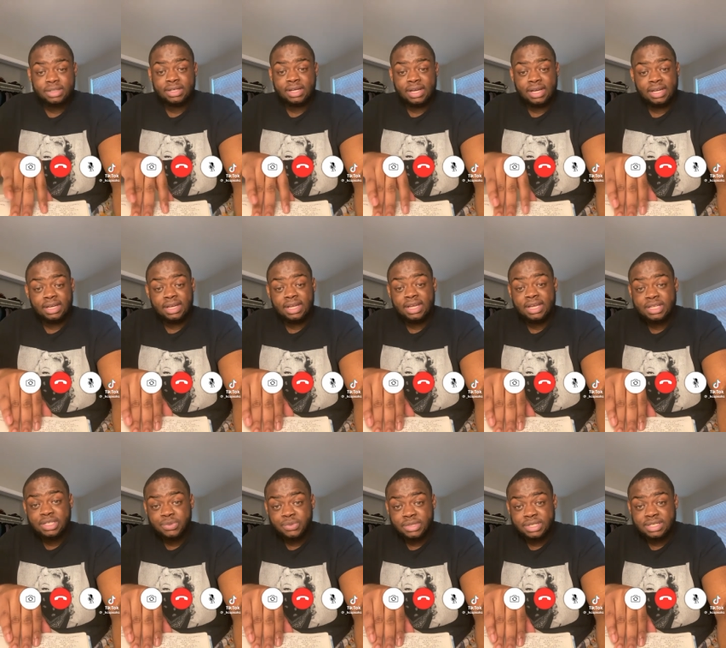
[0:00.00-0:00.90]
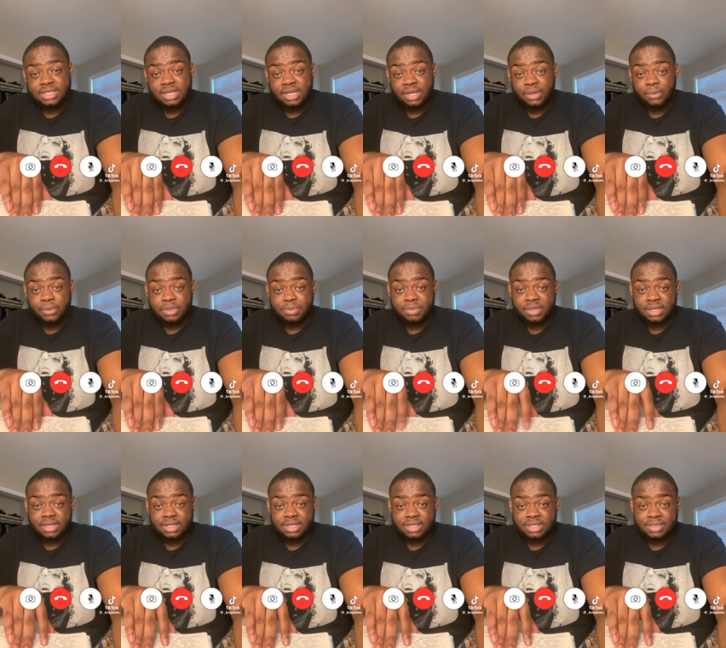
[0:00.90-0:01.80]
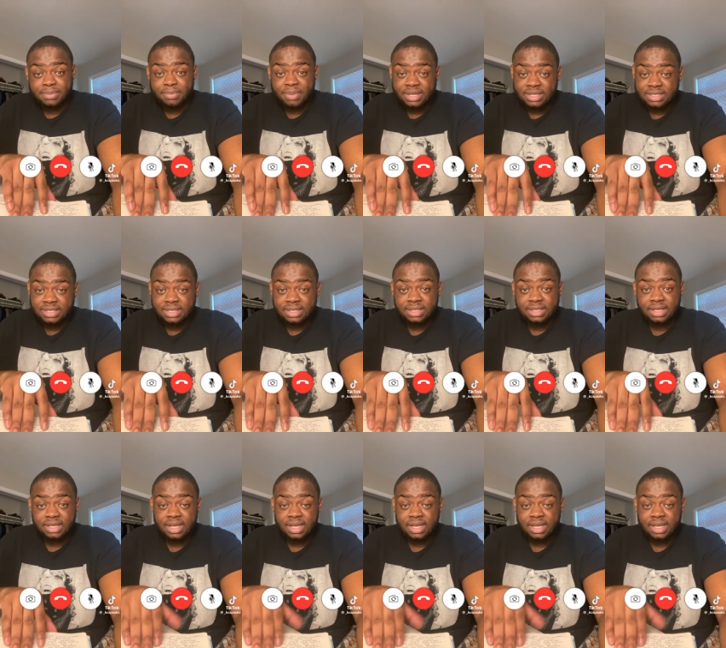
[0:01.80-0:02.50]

And his reasoning was because basically